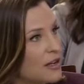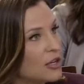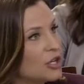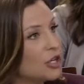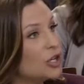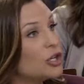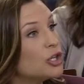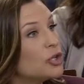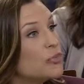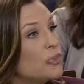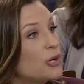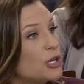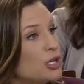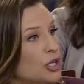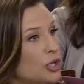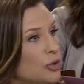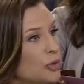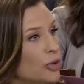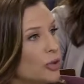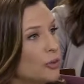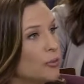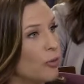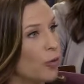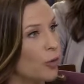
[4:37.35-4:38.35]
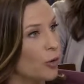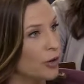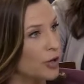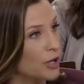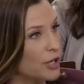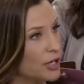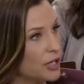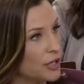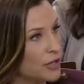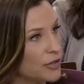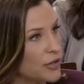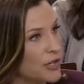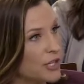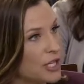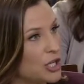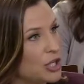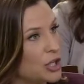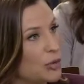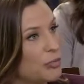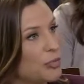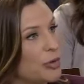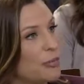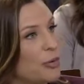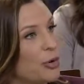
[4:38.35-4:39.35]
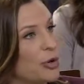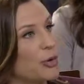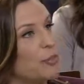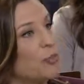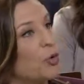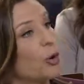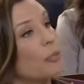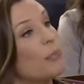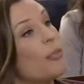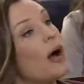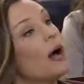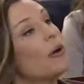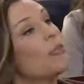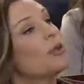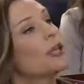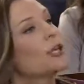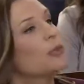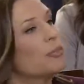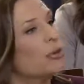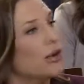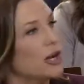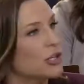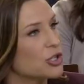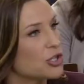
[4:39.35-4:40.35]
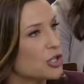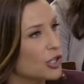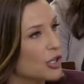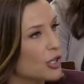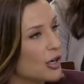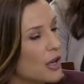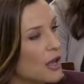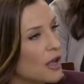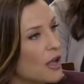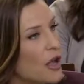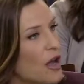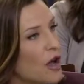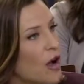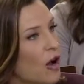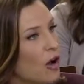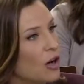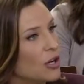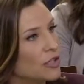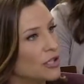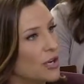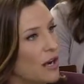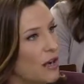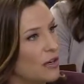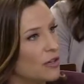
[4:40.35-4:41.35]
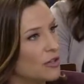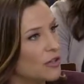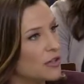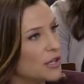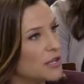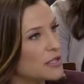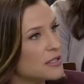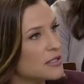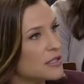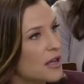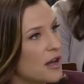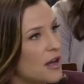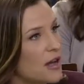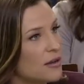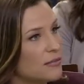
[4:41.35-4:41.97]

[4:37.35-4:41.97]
could be doing more here, that he could be putting more public pressure on Congress.